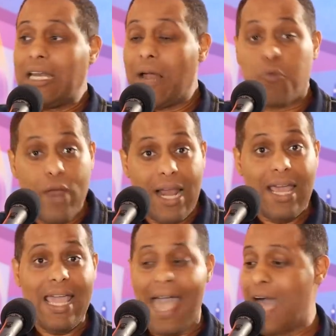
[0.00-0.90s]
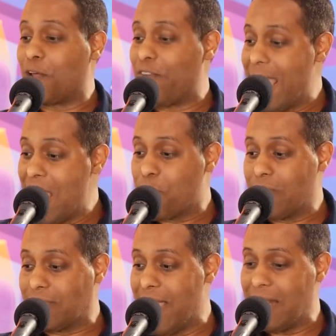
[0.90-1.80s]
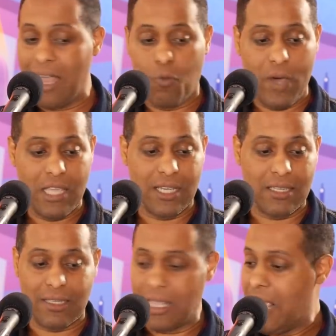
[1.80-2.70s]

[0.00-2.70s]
really, out of everything that we just,